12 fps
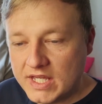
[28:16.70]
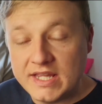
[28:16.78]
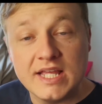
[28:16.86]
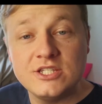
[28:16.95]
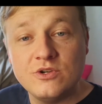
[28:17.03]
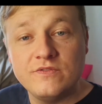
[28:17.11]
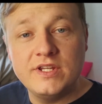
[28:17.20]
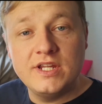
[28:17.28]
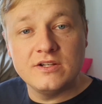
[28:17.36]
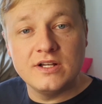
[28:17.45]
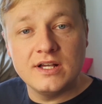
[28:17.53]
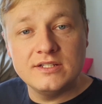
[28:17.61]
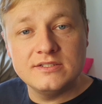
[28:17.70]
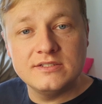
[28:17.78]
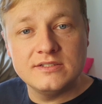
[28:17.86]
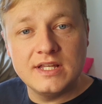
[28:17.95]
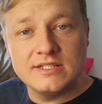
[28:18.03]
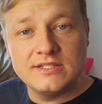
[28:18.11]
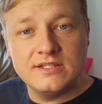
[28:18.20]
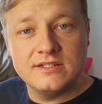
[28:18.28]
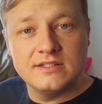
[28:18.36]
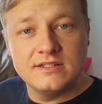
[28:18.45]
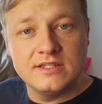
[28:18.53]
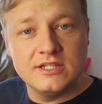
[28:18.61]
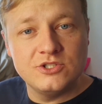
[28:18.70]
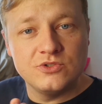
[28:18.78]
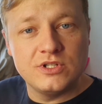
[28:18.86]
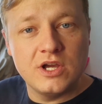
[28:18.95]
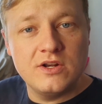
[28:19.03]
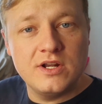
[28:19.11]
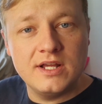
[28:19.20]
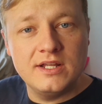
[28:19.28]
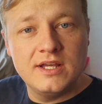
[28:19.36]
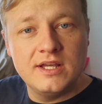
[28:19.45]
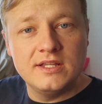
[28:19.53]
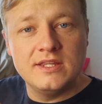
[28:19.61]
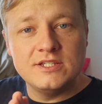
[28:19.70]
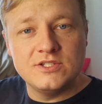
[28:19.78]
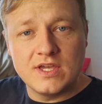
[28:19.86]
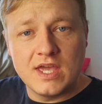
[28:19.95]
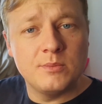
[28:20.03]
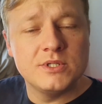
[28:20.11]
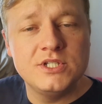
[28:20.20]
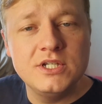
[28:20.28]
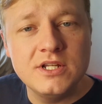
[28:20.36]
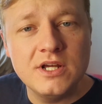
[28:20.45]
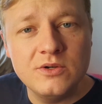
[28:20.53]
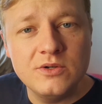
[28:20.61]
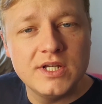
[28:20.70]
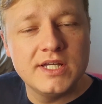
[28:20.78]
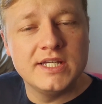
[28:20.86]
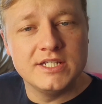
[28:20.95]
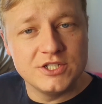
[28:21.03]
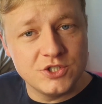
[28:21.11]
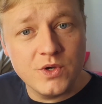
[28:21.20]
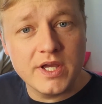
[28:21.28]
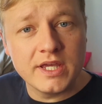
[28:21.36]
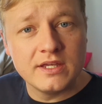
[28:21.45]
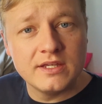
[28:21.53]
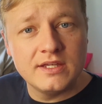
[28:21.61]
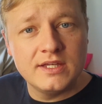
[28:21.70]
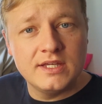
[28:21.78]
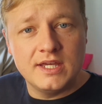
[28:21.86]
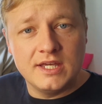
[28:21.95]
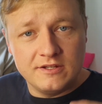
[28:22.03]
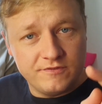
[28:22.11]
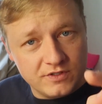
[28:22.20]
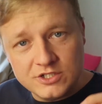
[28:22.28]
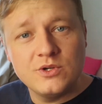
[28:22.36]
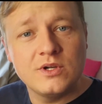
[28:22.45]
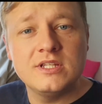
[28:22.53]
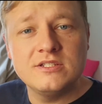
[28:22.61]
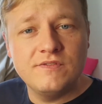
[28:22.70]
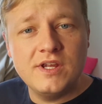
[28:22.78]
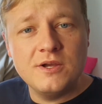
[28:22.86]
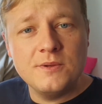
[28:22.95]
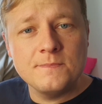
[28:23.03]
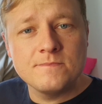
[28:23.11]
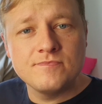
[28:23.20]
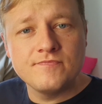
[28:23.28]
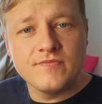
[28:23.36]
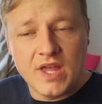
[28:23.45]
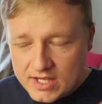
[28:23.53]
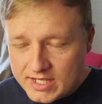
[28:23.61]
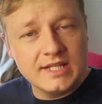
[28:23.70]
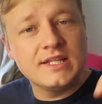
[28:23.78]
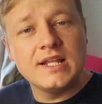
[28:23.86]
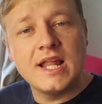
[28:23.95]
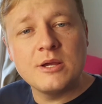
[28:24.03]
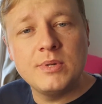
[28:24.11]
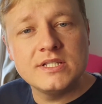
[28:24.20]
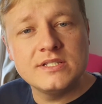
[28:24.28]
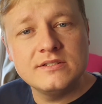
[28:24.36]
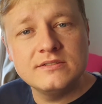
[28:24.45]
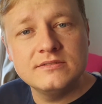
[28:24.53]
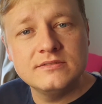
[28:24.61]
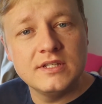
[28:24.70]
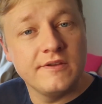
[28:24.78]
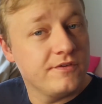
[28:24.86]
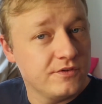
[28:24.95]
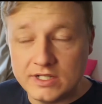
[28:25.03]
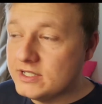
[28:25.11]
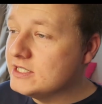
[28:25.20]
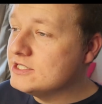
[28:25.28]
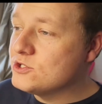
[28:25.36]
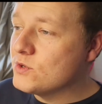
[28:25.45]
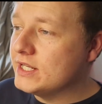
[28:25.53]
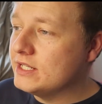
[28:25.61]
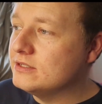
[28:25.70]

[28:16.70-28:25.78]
that's your video, guys. That's it. There's your donut, there's your cappuccino. Enjoy. And if you enjoyed this video, hit the like button. If you didn't enjoy it,